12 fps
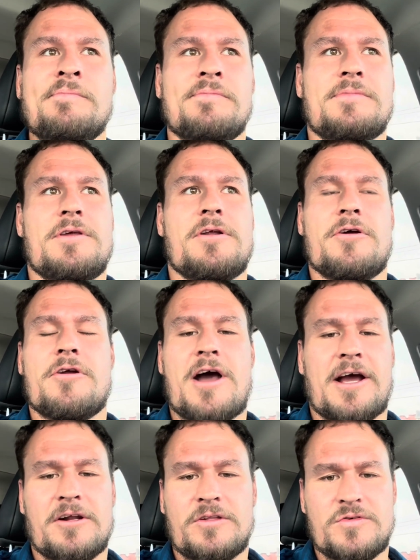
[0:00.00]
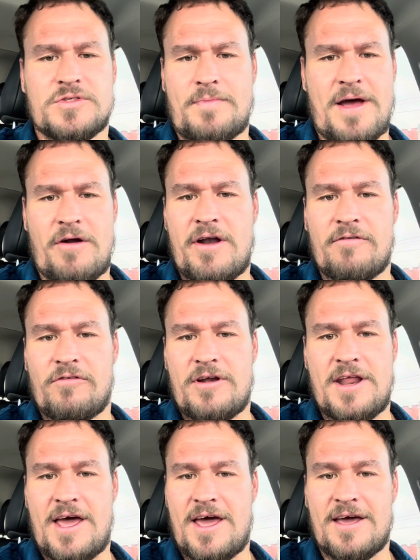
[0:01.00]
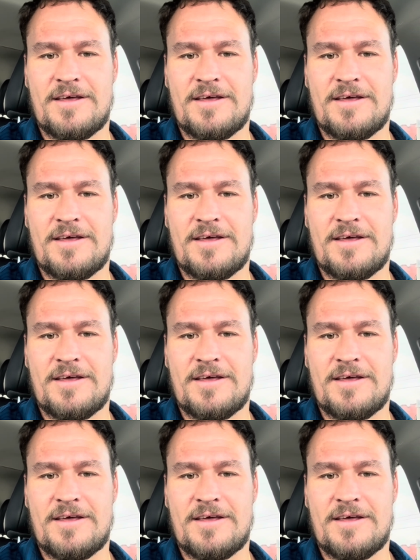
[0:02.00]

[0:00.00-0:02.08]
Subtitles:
You're not going to lose a pound every day.